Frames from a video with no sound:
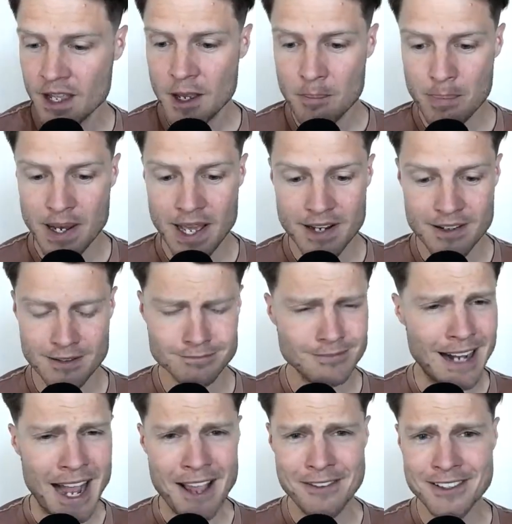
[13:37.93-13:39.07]
But
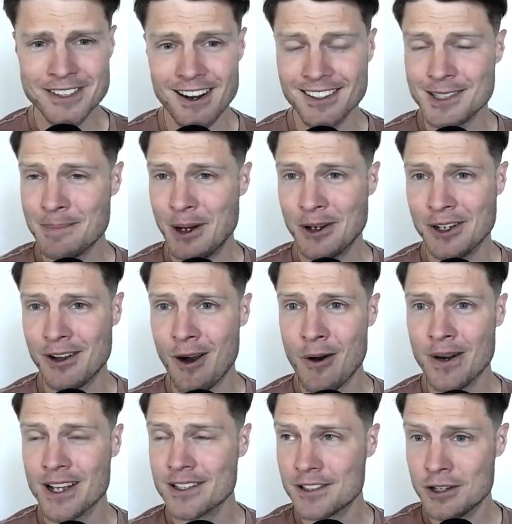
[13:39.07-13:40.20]
I haven't talked about
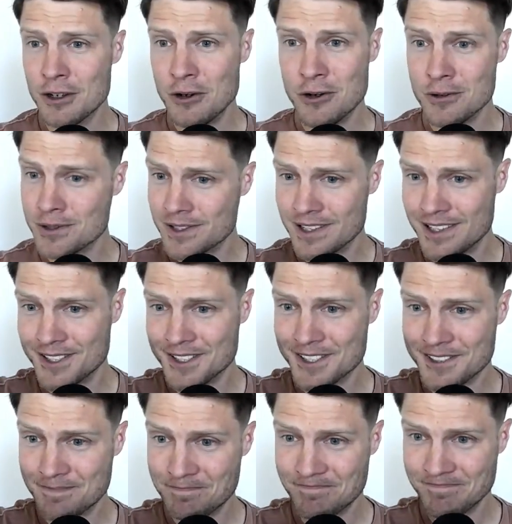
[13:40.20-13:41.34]
Coda 2 since
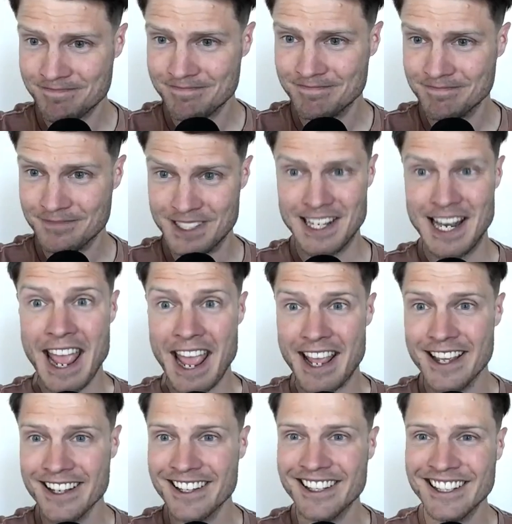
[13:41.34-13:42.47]
today,